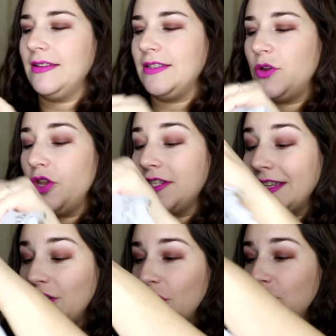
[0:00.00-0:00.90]
So it looks like
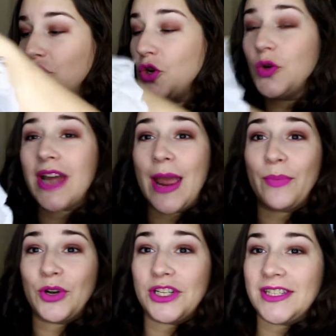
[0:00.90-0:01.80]
there are two
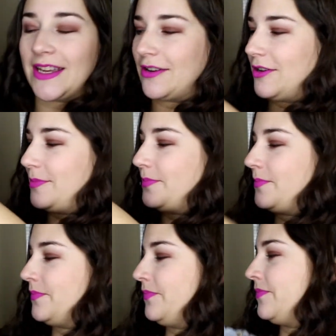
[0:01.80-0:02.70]
diapers here.
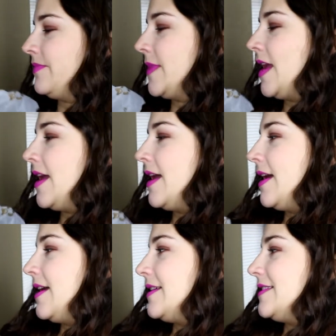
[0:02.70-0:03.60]

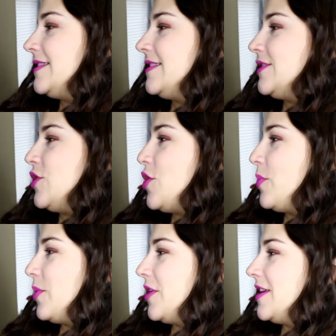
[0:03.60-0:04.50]

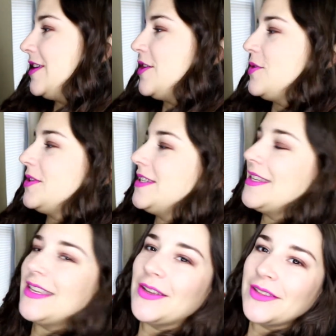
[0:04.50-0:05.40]
Super cute. See the
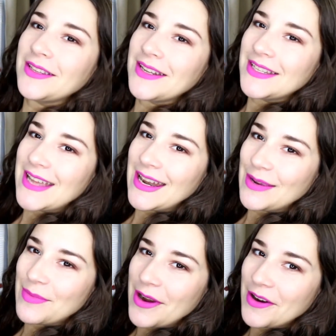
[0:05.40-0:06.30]
cute little teddy
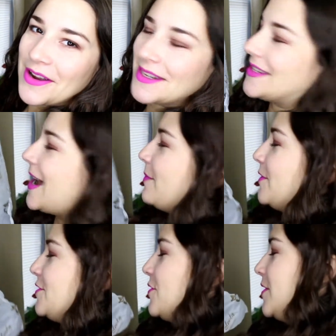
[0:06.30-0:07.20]
bear on top?
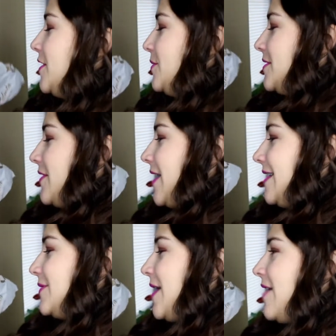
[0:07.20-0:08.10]
They're so cute. Okay,
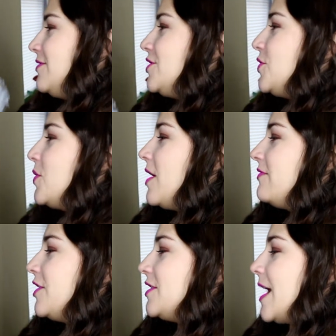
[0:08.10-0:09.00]
so I have two of
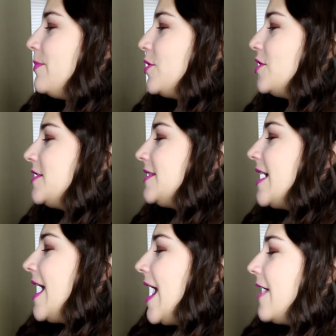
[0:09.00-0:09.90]
their diapers.
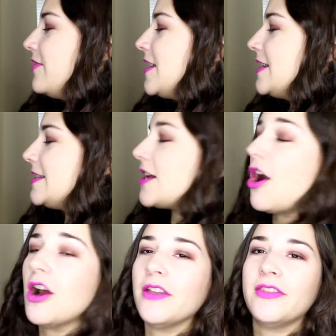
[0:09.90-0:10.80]
And these
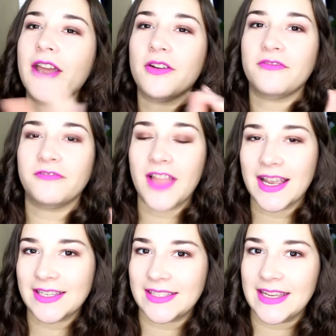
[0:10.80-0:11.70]
are their
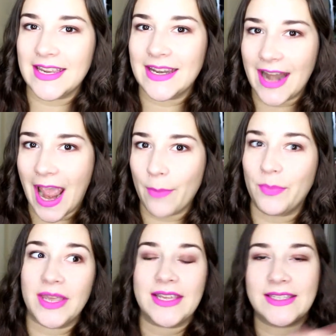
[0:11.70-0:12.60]

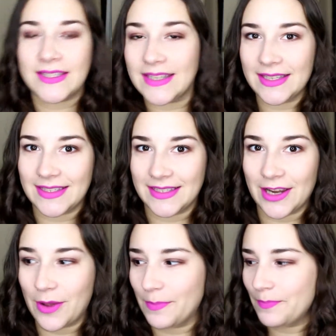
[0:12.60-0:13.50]
FlexiNappy
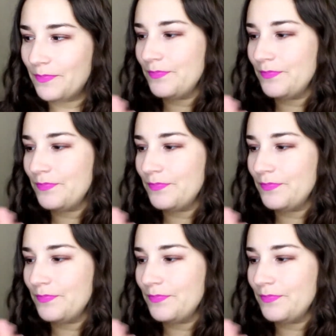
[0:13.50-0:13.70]
system,